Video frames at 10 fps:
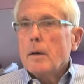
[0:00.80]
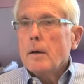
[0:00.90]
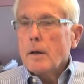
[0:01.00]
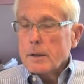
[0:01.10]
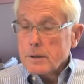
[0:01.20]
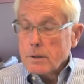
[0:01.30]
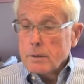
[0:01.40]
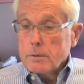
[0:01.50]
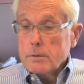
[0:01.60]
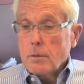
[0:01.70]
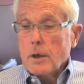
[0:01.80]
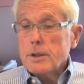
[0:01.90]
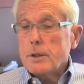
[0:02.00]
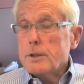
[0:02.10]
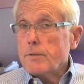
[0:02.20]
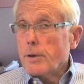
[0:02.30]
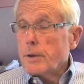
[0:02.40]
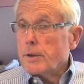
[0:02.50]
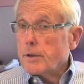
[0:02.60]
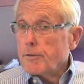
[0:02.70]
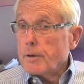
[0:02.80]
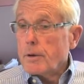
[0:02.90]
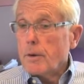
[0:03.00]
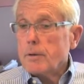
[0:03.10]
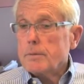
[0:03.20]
it's a good question. It's very difficult